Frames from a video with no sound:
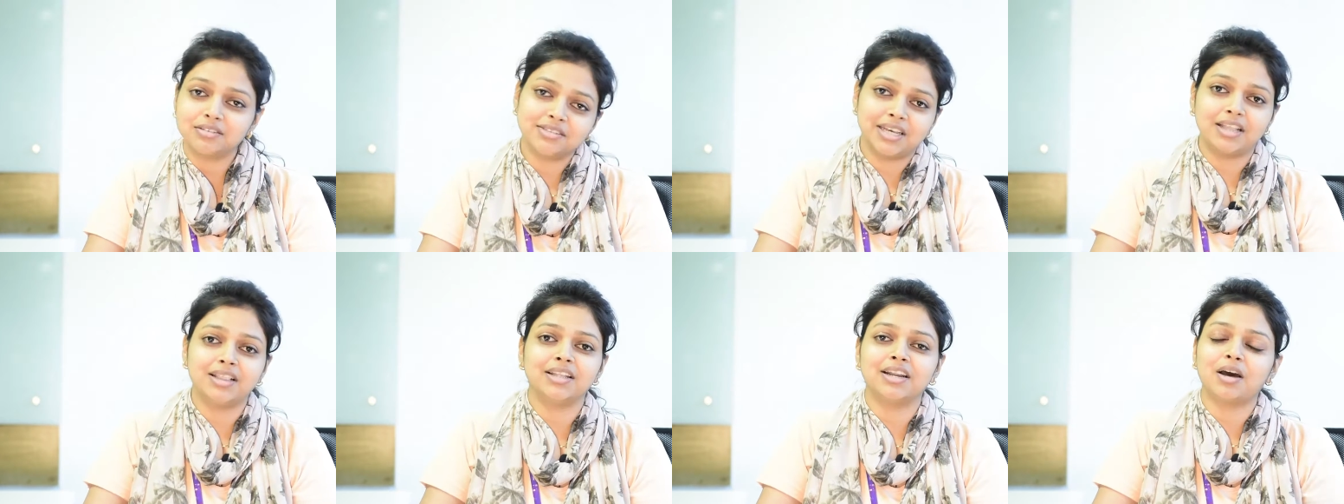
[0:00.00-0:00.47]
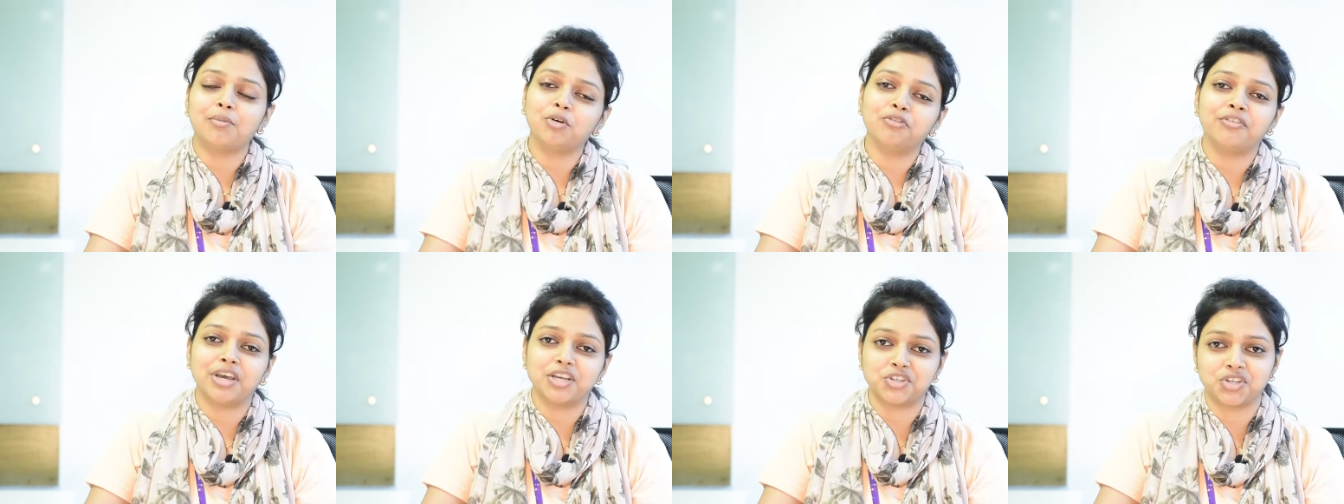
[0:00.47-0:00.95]
tell that I'm a
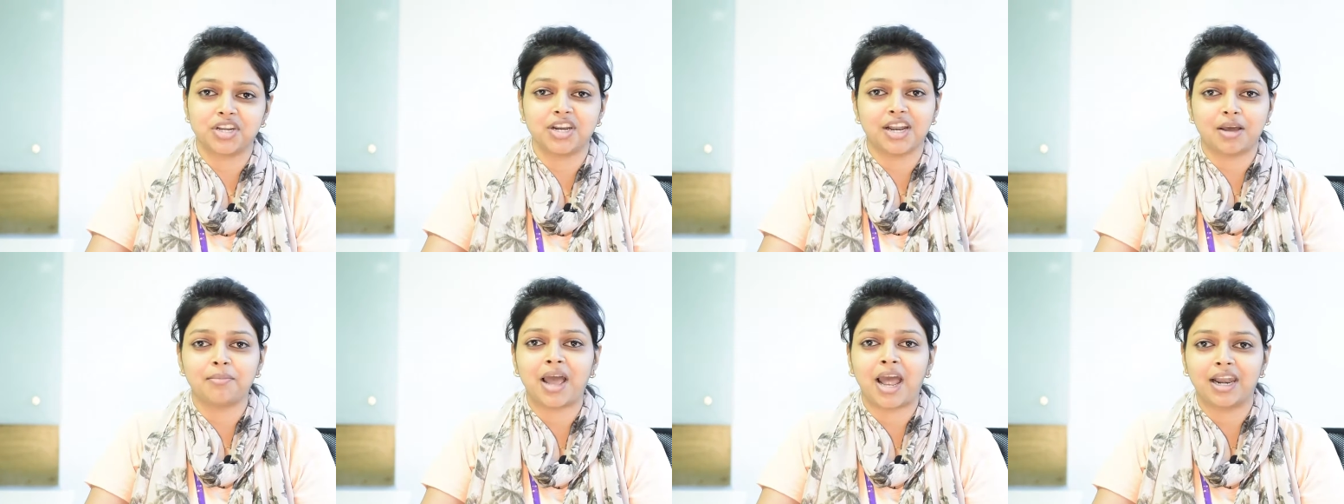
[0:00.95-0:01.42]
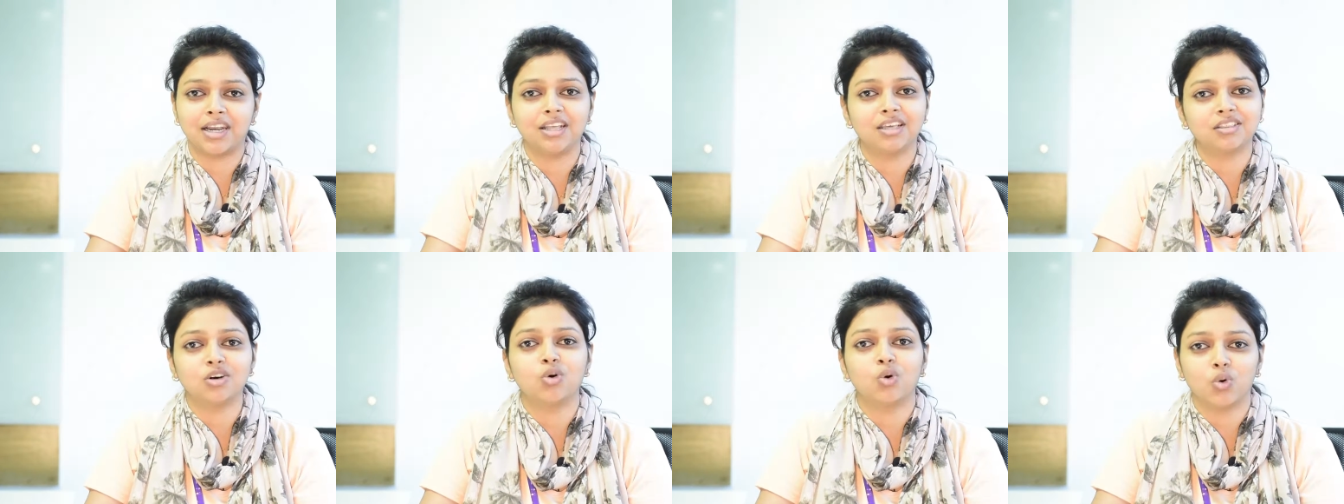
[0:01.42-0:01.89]
fresher and I'm
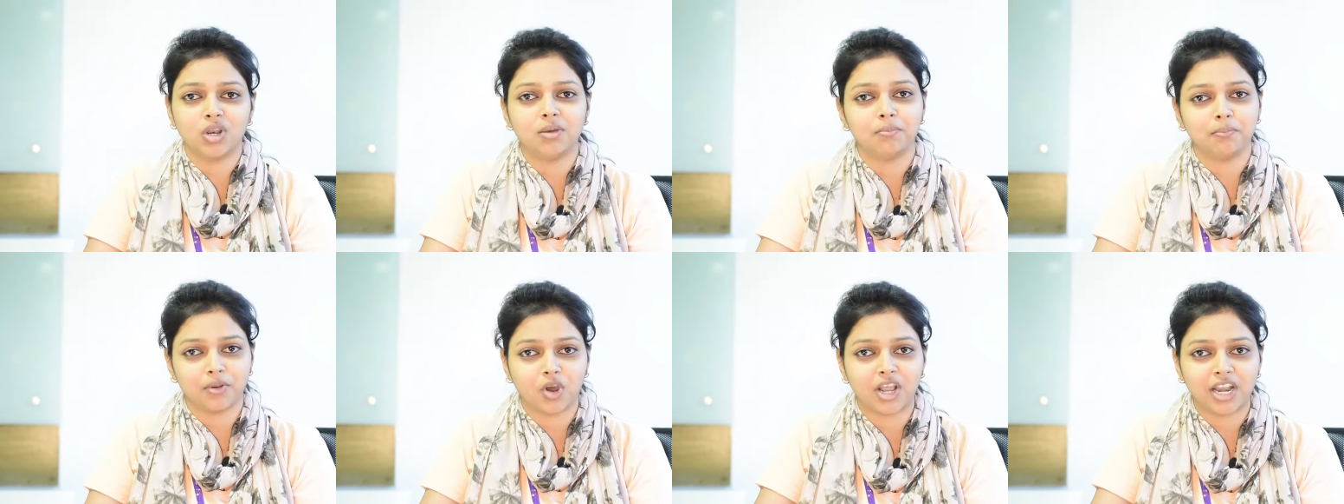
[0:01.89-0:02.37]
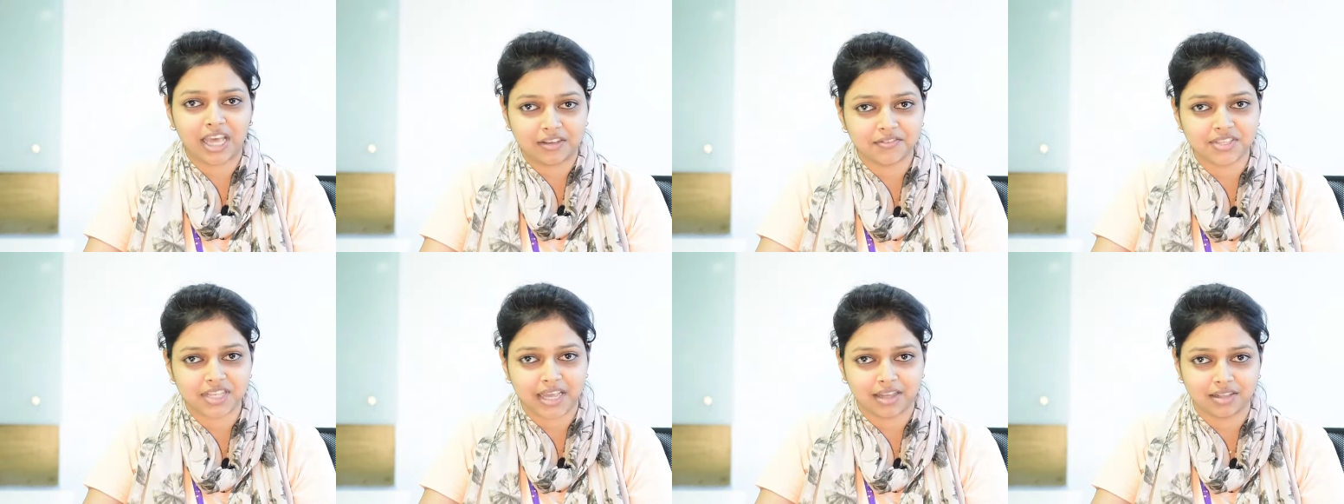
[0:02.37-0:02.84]
handling the whole employee
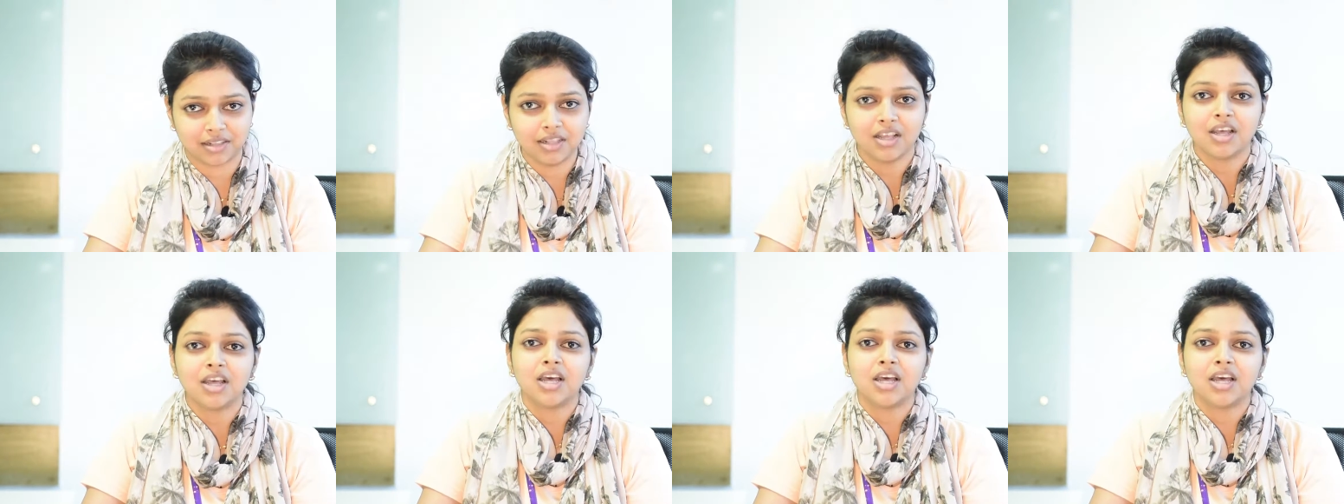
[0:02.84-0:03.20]
life cycle,